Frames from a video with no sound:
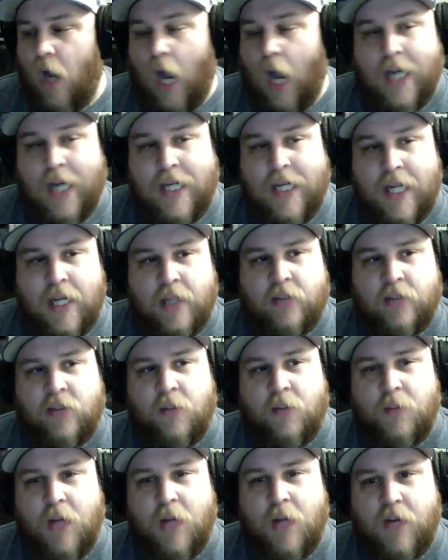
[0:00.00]
I needed
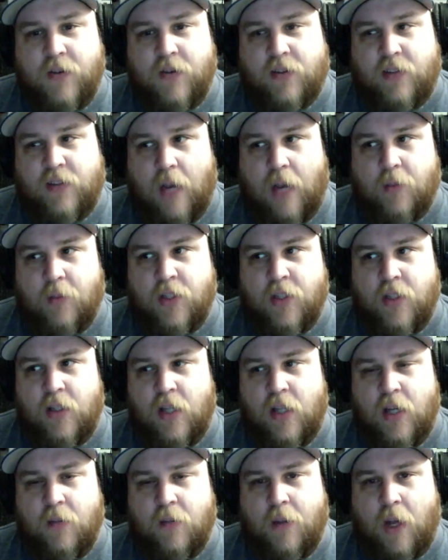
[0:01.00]
some kind of establishing
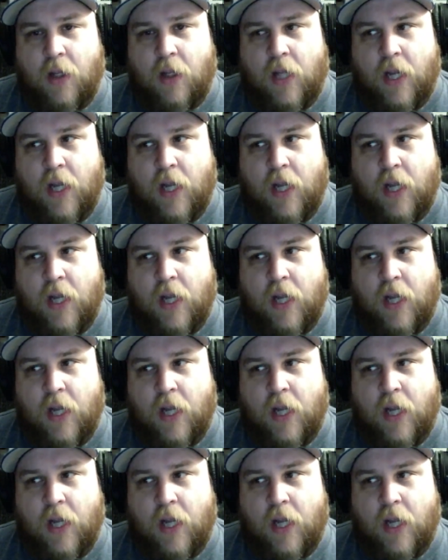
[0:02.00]
thing about